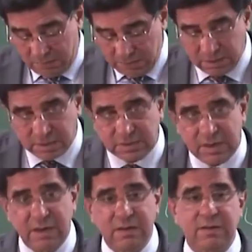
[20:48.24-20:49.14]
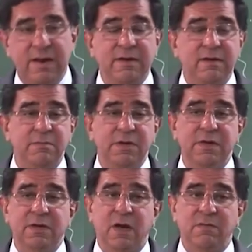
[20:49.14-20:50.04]
Please understand that the
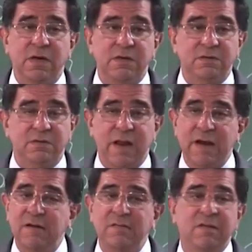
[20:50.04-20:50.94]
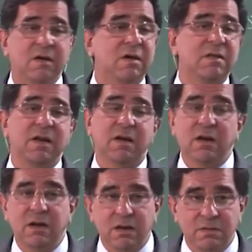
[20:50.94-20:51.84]
intermediate cover is slightly thicker than a